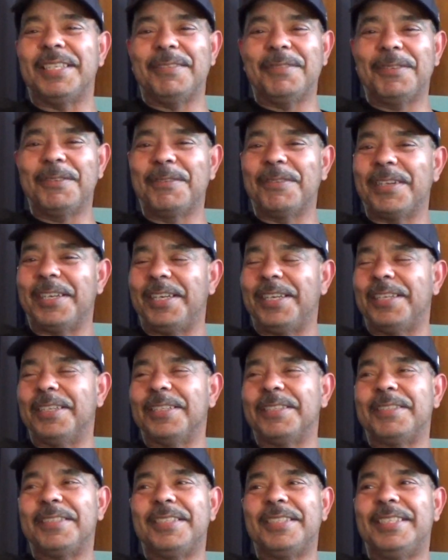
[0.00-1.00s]
We're ready to
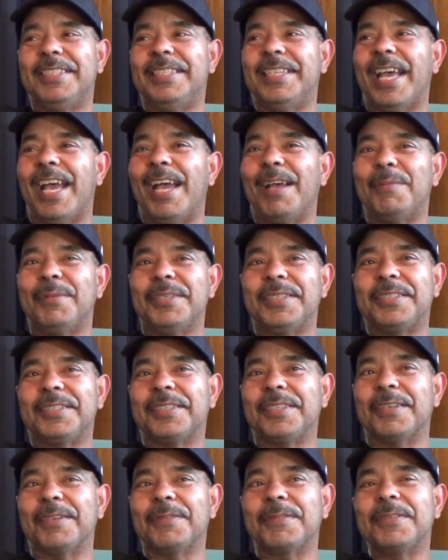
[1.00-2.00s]
damage
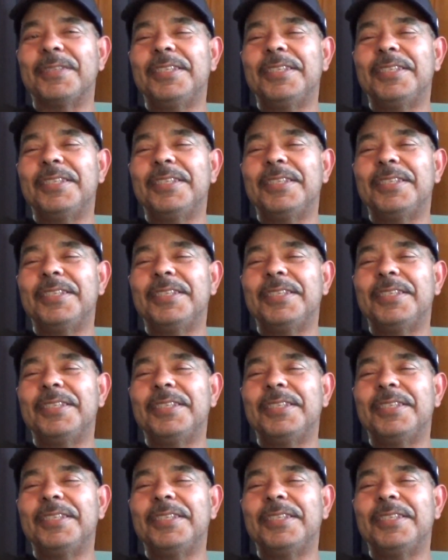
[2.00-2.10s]
stuff,